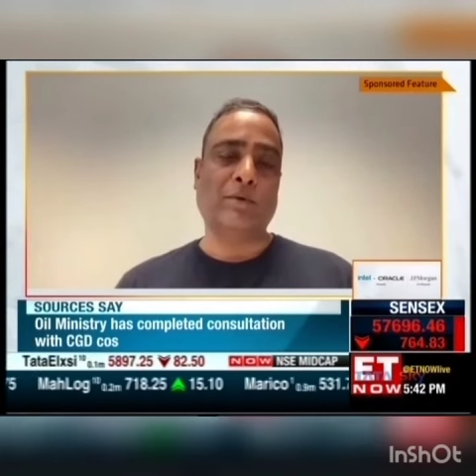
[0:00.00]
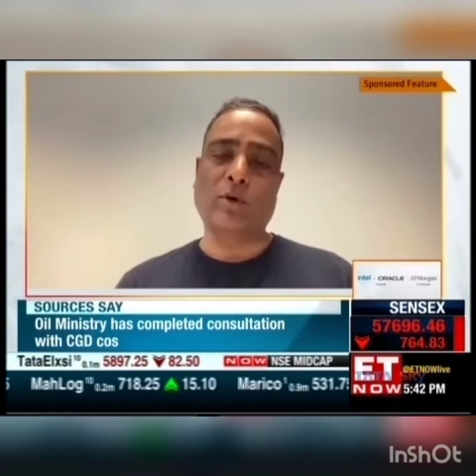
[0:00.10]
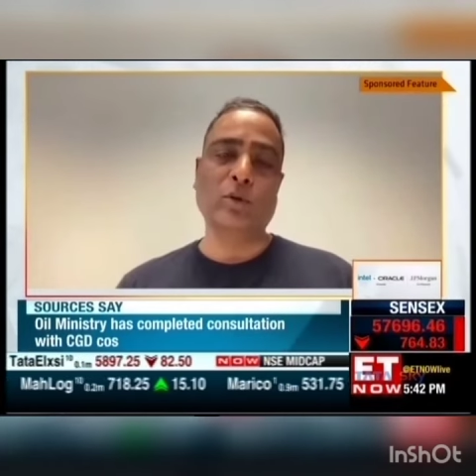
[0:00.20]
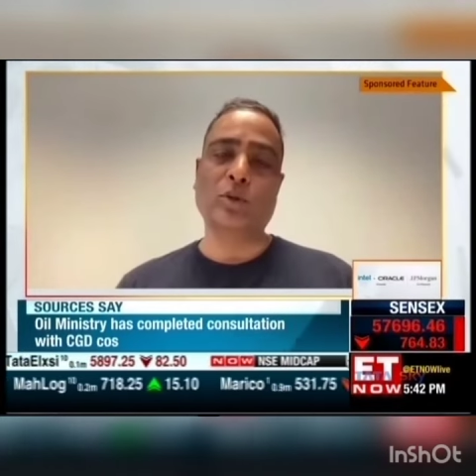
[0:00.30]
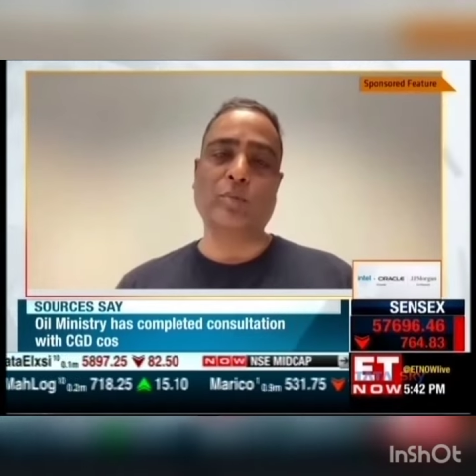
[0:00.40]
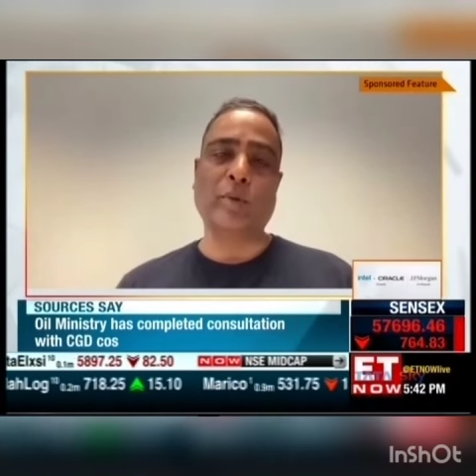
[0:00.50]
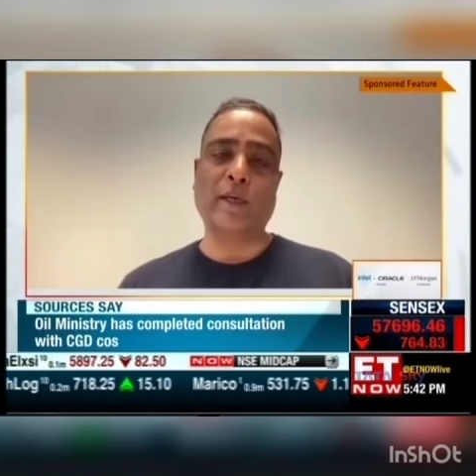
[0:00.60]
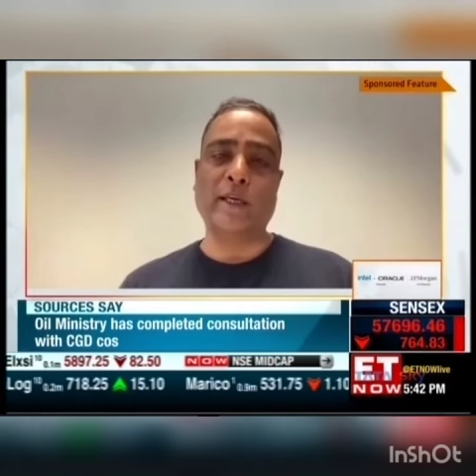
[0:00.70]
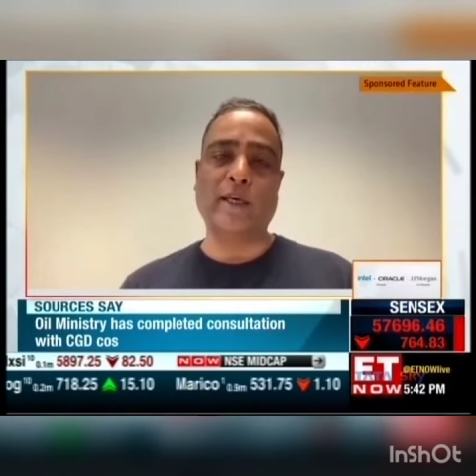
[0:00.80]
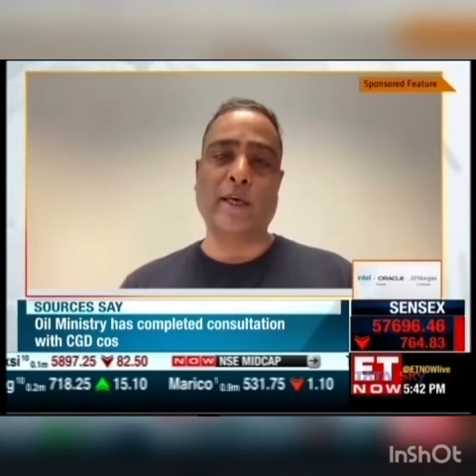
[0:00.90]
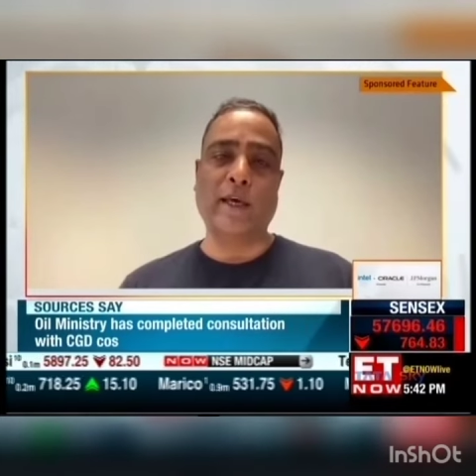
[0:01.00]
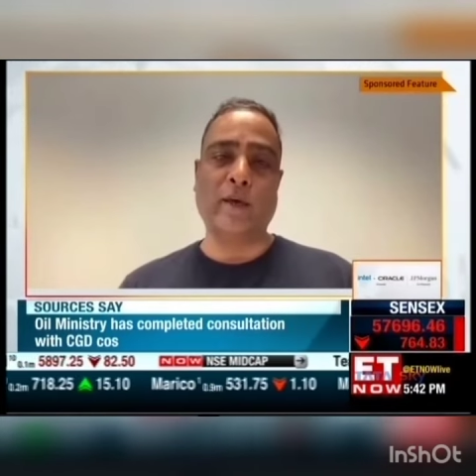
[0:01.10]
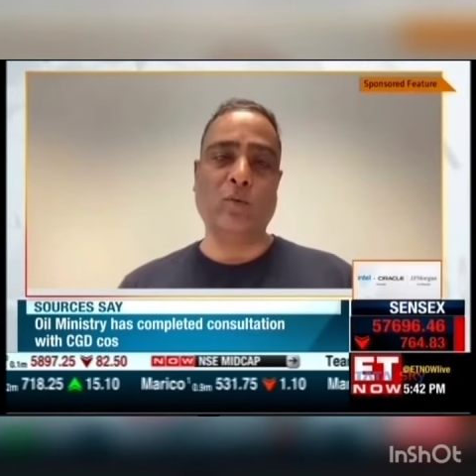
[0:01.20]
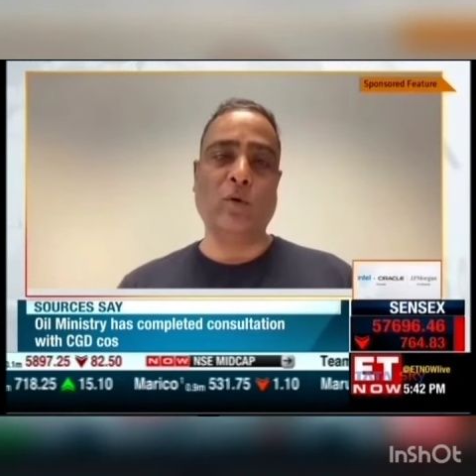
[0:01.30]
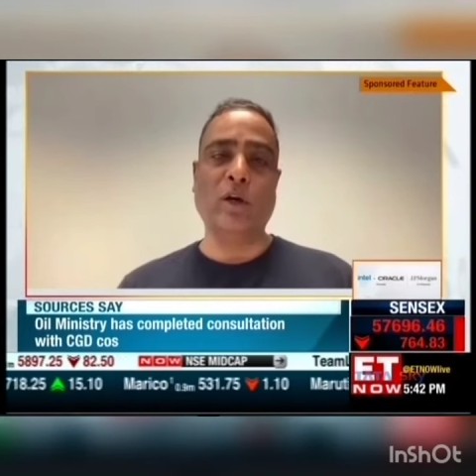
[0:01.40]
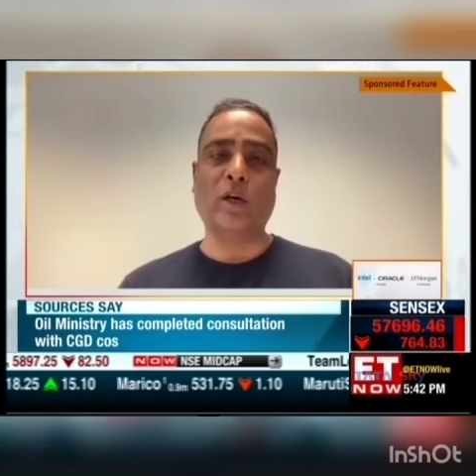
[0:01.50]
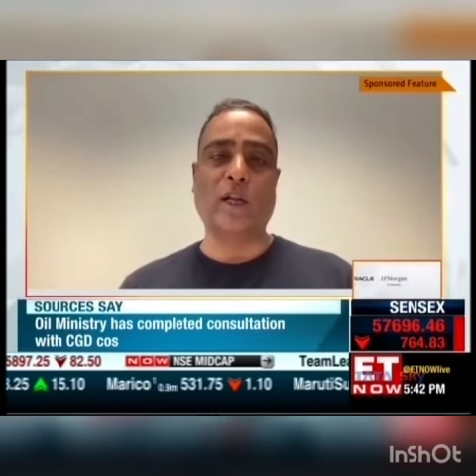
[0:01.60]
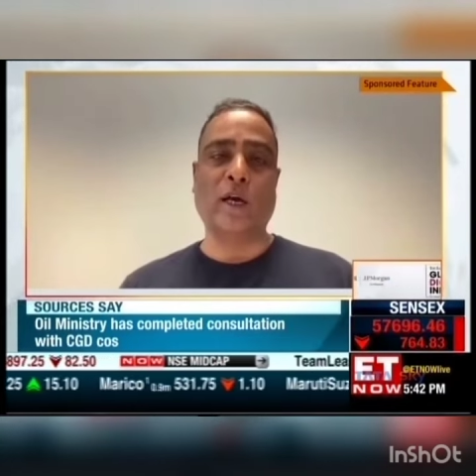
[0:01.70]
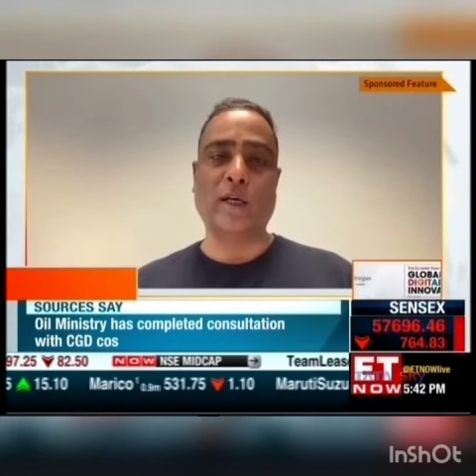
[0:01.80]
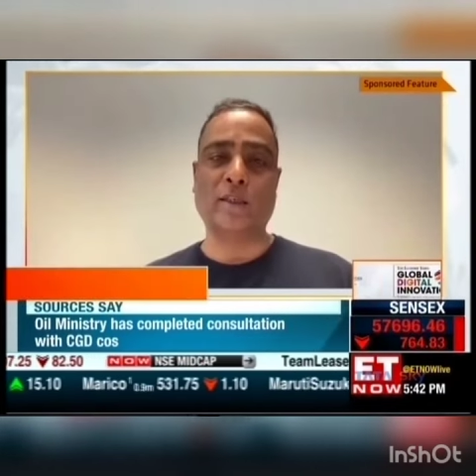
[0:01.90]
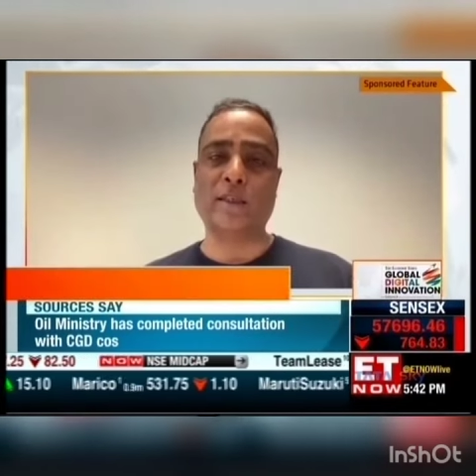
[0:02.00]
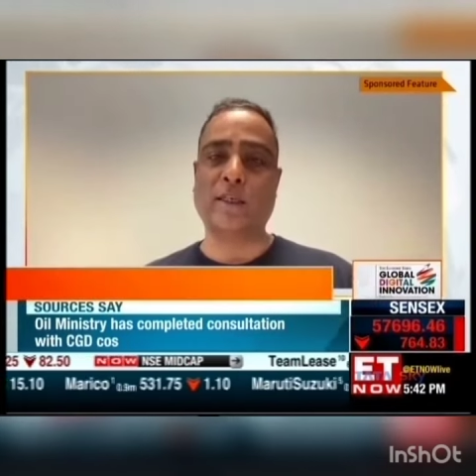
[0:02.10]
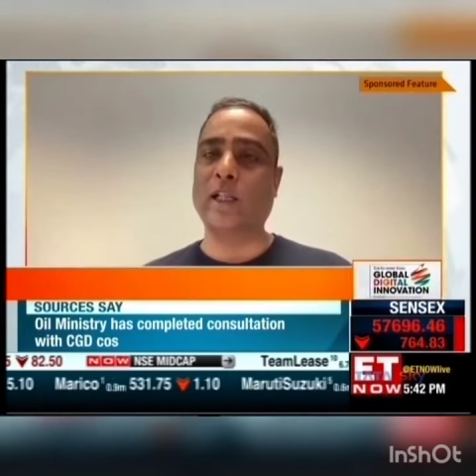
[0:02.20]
but we're also building a world-class